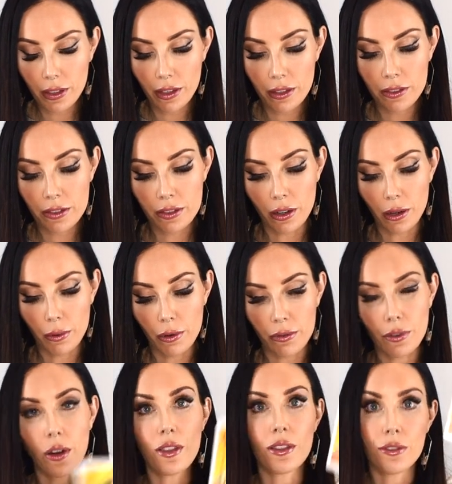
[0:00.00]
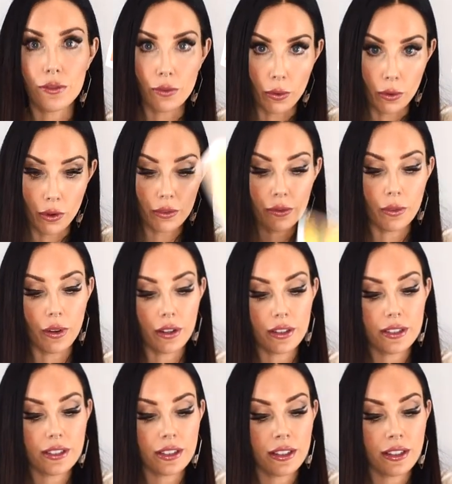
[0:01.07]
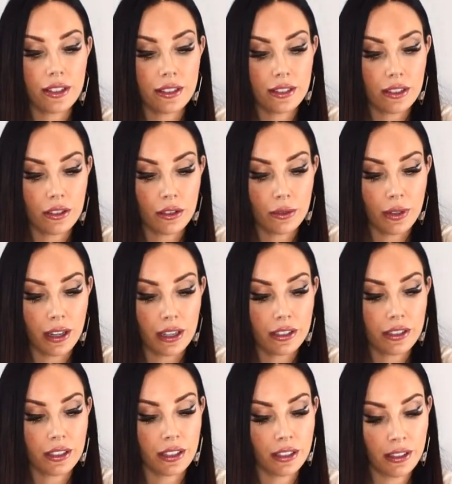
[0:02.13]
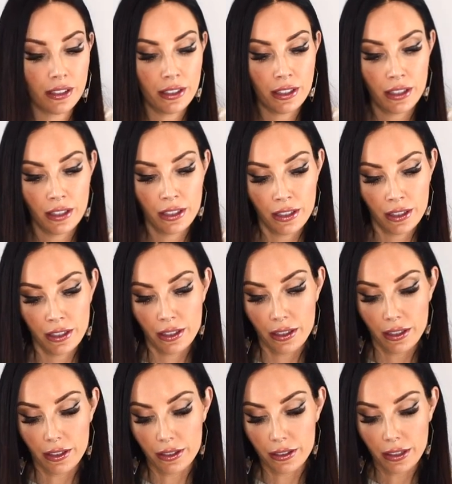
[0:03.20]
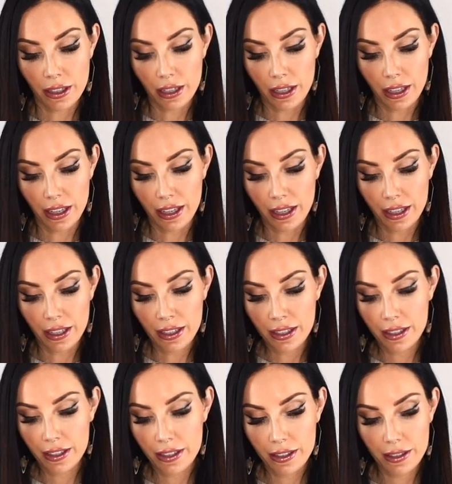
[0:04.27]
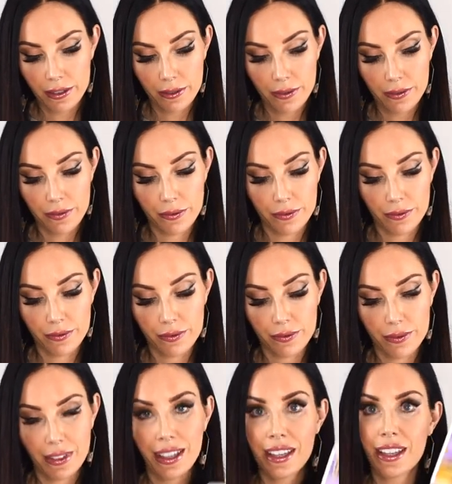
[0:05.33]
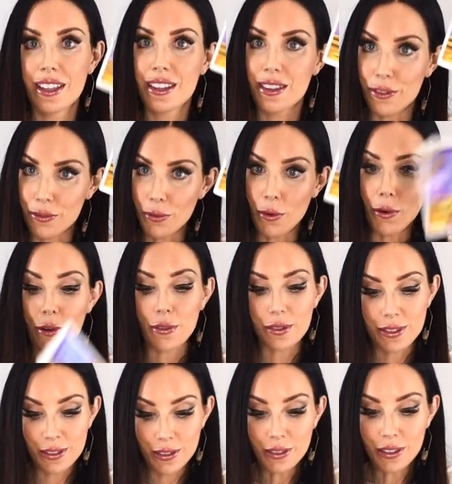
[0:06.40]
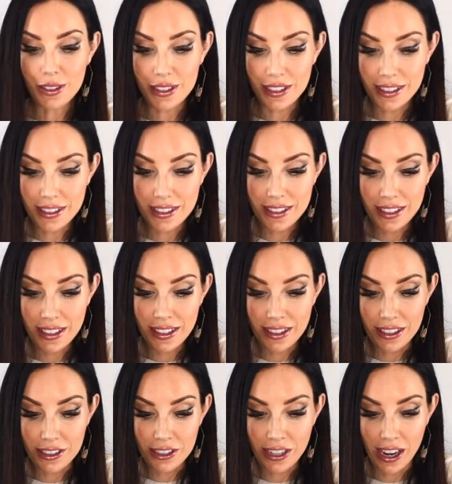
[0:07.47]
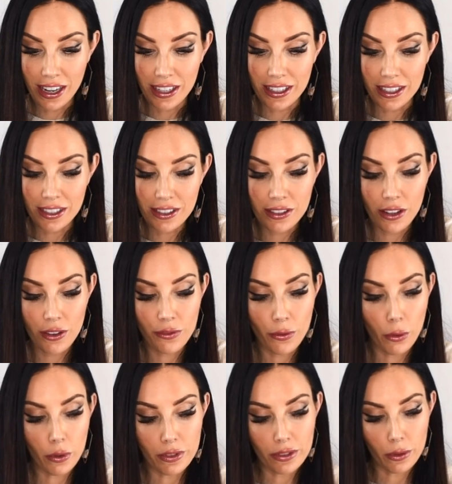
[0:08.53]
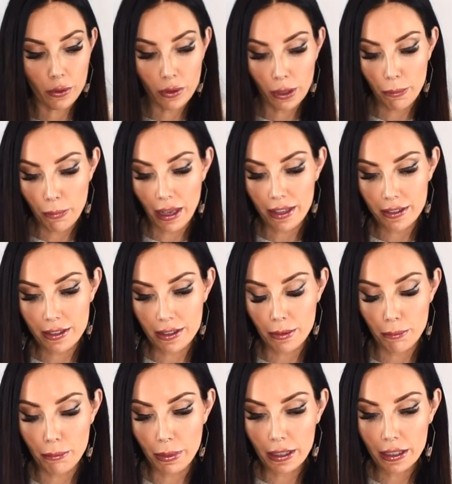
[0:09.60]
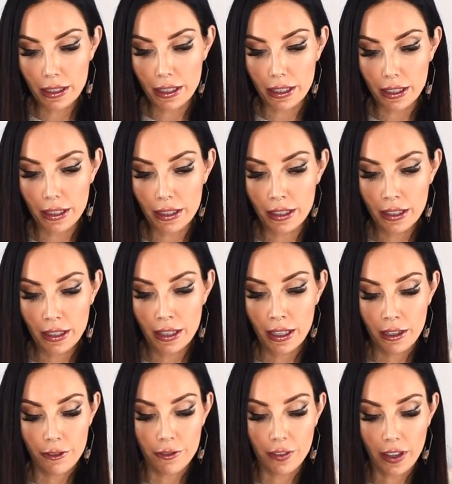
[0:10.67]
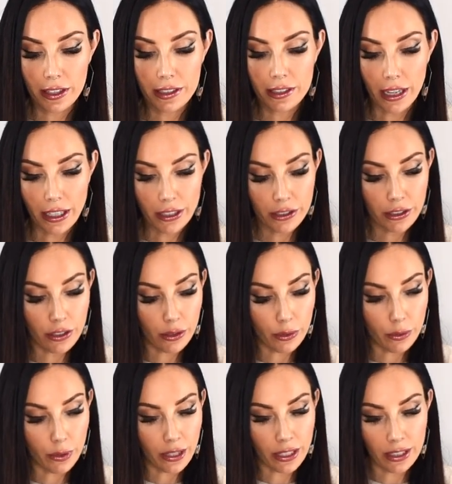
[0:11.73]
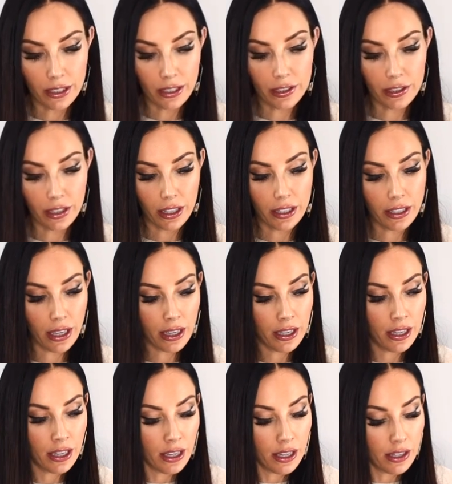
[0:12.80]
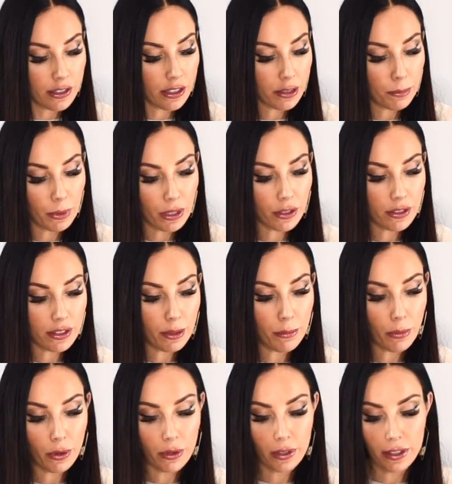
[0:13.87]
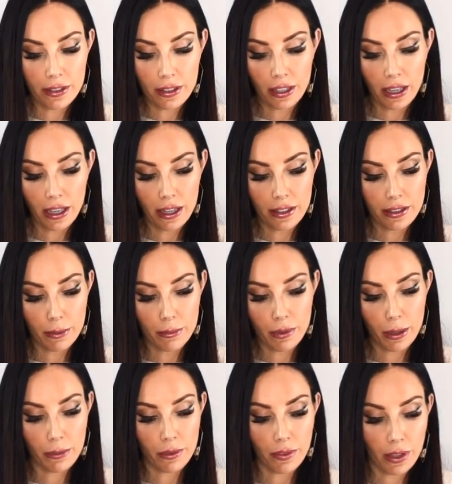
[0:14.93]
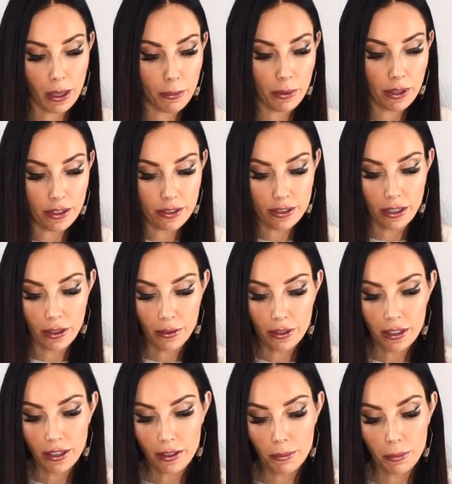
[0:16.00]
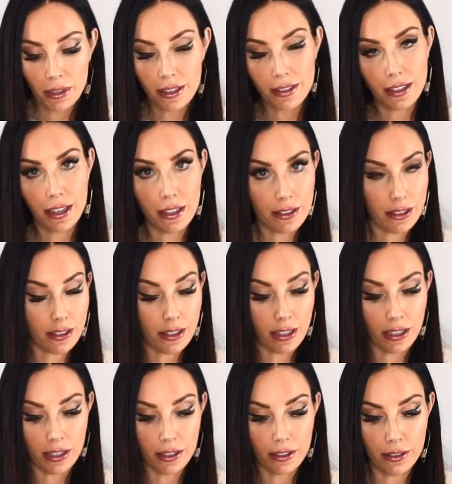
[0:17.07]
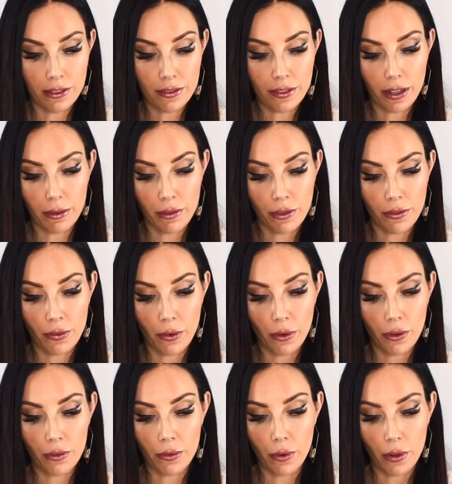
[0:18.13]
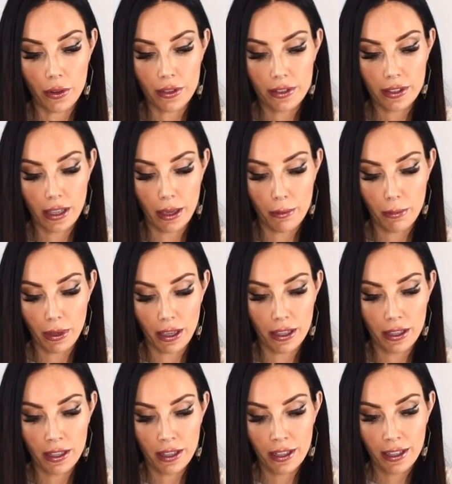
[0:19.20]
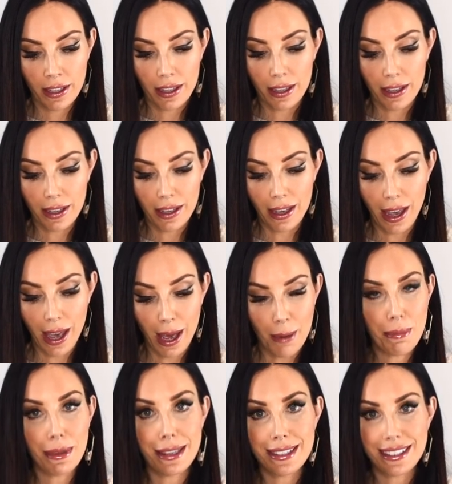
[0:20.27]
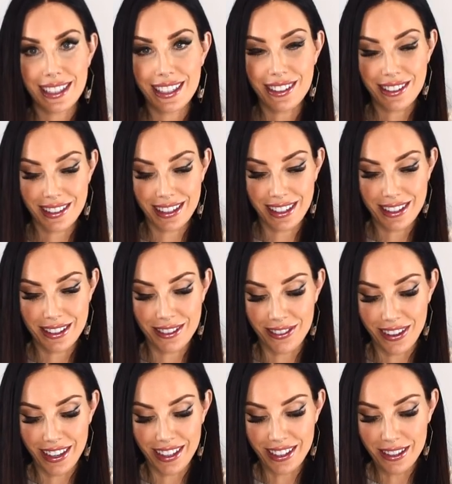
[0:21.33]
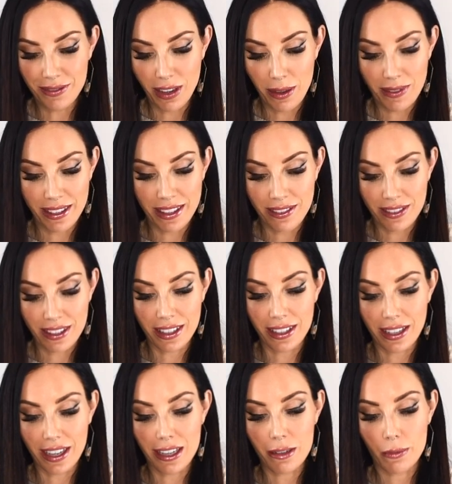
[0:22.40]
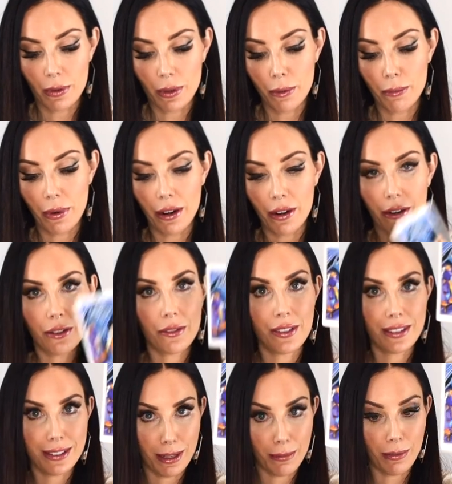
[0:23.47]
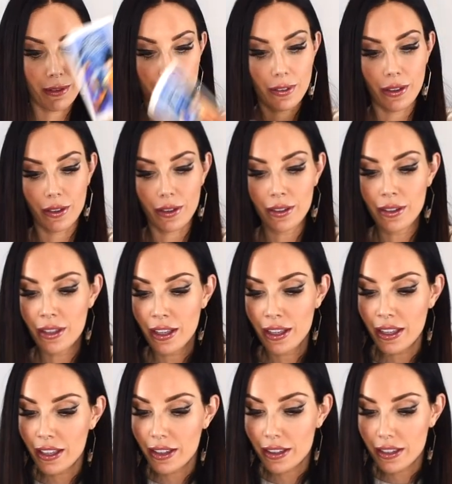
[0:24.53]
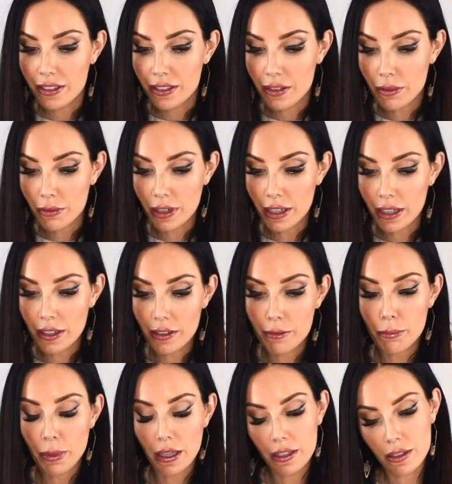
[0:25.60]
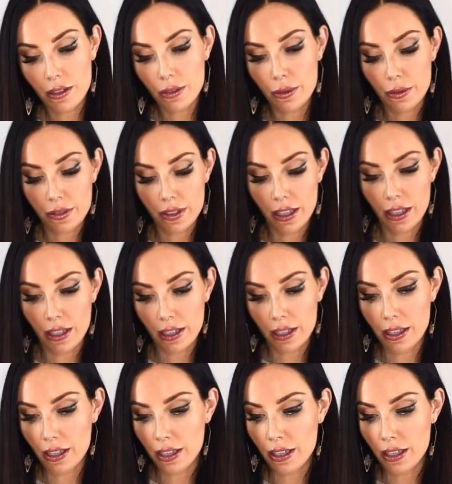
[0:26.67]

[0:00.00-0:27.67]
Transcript: So we've got the Four of Wands in the situation. Okay. The Four of Swords in the challenge. So the fours are all about stability, foundational energy. Now, just because the moon is a card sometimes of keeping a secret doesn't mean to say it's negative. Like the Four of Wands can be a, a happy secret as well, maybe even engagement or marriage for some of you. There's three of pentacles here